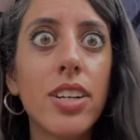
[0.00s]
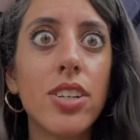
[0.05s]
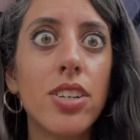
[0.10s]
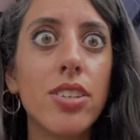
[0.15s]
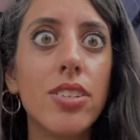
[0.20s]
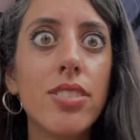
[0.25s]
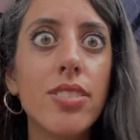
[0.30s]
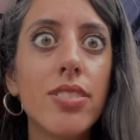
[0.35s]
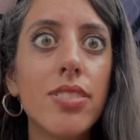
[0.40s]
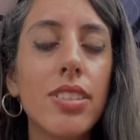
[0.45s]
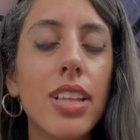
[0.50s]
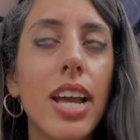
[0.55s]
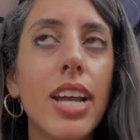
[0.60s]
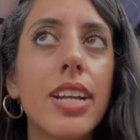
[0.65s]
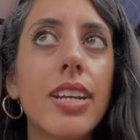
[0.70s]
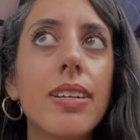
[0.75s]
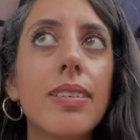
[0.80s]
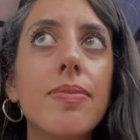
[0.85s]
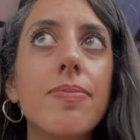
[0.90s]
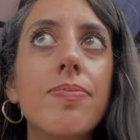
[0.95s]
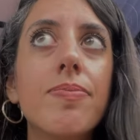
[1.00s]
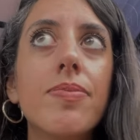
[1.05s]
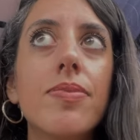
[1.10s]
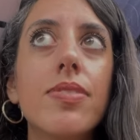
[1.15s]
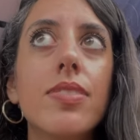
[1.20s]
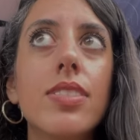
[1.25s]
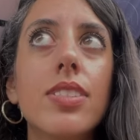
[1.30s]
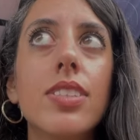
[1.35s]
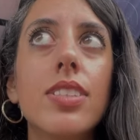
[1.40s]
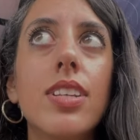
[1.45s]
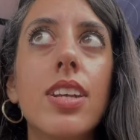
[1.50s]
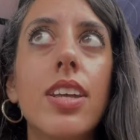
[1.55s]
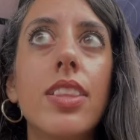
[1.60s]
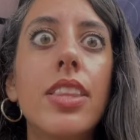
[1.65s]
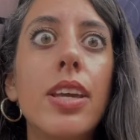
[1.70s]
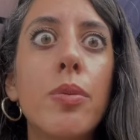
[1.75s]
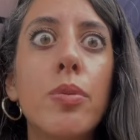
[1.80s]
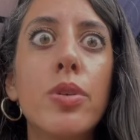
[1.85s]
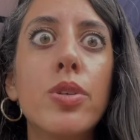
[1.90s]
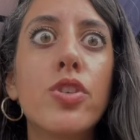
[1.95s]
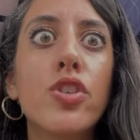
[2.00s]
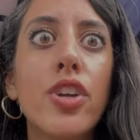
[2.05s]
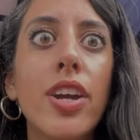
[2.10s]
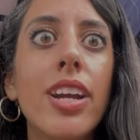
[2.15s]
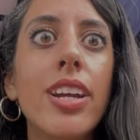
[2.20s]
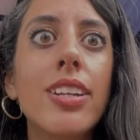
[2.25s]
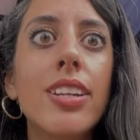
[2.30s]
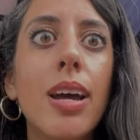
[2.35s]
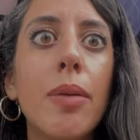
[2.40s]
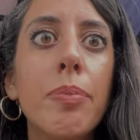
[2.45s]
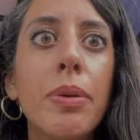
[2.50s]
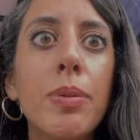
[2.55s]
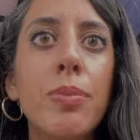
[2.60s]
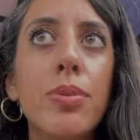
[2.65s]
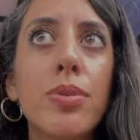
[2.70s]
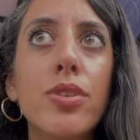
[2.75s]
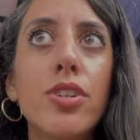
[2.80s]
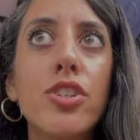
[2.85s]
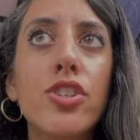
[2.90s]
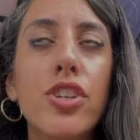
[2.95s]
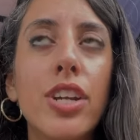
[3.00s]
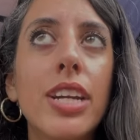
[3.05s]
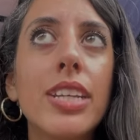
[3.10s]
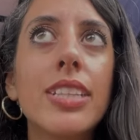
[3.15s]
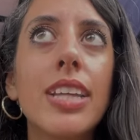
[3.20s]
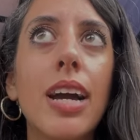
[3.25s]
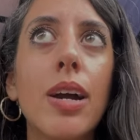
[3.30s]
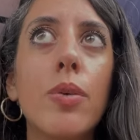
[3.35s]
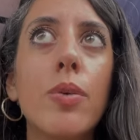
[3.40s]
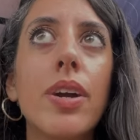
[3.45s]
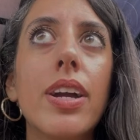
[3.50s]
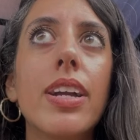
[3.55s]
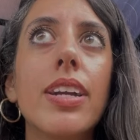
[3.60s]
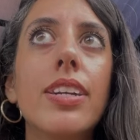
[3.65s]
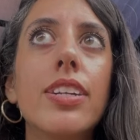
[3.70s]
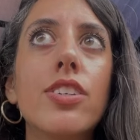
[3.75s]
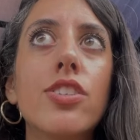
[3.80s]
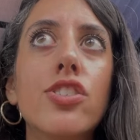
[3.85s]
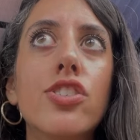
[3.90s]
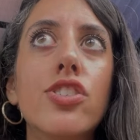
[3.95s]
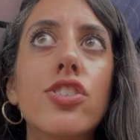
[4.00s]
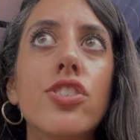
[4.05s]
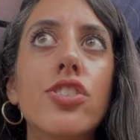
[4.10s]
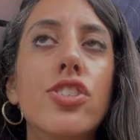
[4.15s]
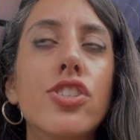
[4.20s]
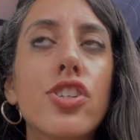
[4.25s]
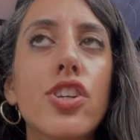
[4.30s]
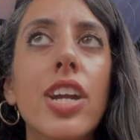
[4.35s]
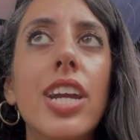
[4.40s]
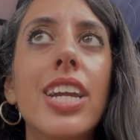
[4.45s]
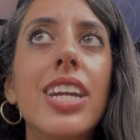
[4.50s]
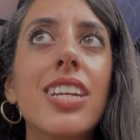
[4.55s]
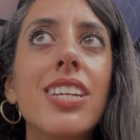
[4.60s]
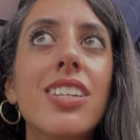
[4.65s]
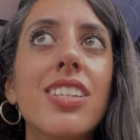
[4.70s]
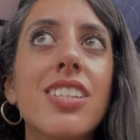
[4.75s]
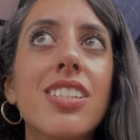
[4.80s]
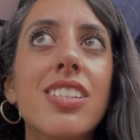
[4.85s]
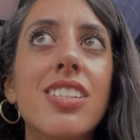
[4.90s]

Like, they were trained, that people were trained that way, trained to be.